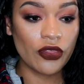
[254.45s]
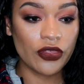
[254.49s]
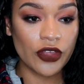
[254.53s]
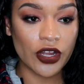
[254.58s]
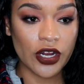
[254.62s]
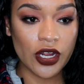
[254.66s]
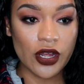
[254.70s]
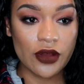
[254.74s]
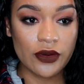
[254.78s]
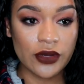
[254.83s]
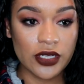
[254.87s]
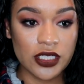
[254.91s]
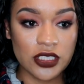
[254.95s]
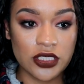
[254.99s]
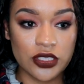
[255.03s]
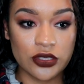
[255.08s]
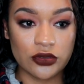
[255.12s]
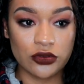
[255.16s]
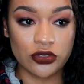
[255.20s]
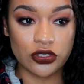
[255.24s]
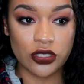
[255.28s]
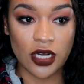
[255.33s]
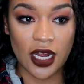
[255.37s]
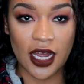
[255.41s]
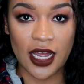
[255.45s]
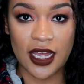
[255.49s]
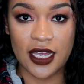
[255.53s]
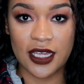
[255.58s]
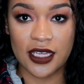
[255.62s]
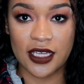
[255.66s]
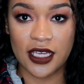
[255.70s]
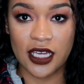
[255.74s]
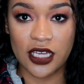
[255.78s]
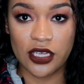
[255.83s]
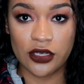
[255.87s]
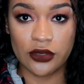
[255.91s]
They're going to try
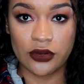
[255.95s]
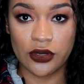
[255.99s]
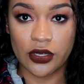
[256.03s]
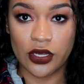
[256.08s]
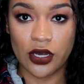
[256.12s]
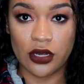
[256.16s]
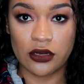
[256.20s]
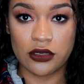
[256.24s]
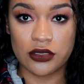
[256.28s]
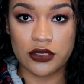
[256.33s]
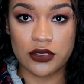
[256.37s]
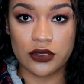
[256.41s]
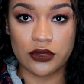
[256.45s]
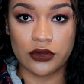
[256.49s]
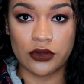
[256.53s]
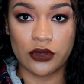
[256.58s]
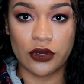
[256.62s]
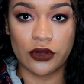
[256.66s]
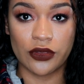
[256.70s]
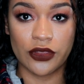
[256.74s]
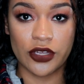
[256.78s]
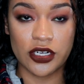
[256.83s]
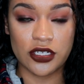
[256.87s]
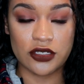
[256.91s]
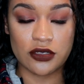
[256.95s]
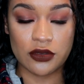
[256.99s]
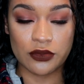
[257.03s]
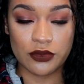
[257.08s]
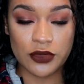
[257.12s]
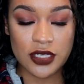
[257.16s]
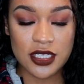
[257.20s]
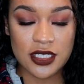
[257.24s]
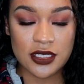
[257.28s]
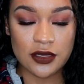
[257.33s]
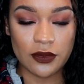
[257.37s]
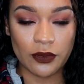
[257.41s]
and get you to go to school. There's a
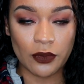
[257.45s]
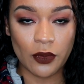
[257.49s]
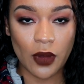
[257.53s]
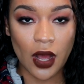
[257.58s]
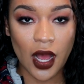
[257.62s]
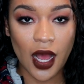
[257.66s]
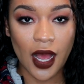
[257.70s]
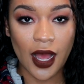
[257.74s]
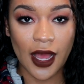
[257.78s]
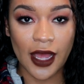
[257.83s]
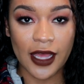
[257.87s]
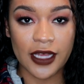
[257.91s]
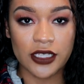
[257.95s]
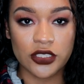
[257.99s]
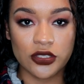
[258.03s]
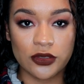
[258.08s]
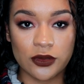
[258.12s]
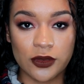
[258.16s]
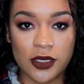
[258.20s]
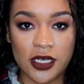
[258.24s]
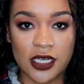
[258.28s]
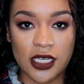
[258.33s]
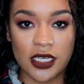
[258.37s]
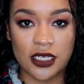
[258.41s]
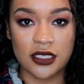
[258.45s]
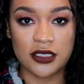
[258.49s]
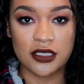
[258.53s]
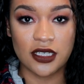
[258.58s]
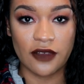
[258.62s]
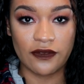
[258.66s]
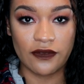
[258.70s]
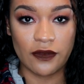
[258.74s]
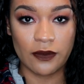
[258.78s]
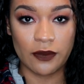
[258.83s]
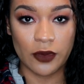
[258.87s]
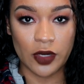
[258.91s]
reason why joining
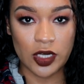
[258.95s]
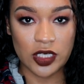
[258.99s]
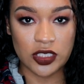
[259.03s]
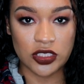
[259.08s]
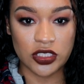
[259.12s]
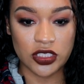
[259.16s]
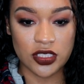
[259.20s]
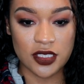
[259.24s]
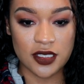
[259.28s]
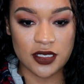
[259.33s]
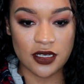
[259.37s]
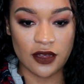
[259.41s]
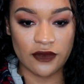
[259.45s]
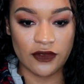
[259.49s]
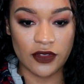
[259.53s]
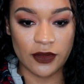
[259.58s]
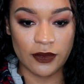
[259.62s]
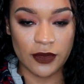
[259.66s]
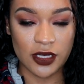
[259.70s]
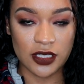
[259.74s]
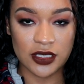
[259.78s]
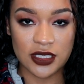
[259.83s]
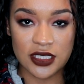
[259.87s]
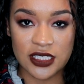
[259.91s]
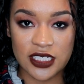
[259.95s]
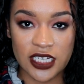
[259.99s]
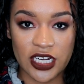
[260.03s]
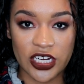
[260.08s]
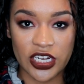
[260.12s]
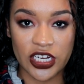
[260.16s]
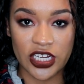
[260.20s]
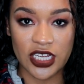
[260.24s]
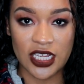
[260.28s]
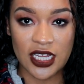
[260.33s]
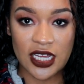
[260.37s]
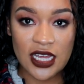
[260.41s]
different branches of the
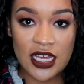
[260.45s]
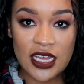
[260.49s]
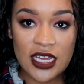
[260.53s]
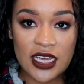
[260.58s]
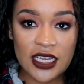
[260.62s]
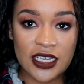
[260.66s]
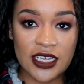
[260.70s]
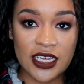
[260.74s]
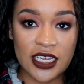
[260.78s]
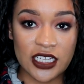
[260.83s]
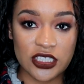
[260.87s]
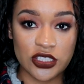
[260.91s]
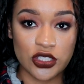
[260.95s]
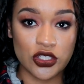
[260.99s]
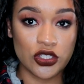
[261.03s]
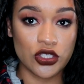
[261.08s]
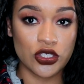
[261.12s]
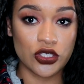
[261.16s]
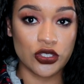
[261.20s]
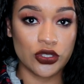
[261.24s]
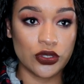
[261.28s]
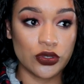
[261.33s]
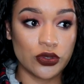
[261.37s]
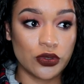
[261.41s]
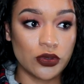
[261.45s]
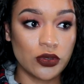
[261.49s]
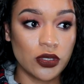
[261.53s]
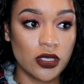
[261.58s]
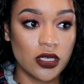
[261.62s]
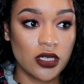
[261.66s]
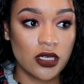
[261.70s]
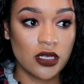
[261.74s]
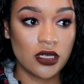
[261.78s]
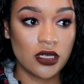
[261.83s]
military gets you